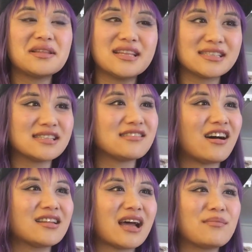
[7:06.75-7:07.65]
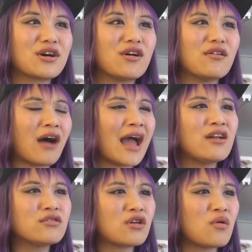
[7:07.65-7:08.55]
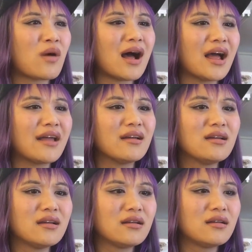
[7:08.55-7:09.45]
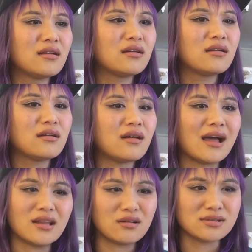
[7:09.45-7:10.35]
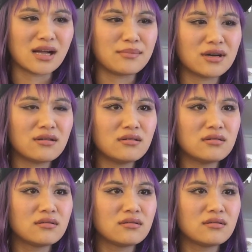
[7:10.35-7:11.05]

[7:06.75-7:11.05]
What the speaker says: This is not Tamago. I don't know why I thought it was Tamago.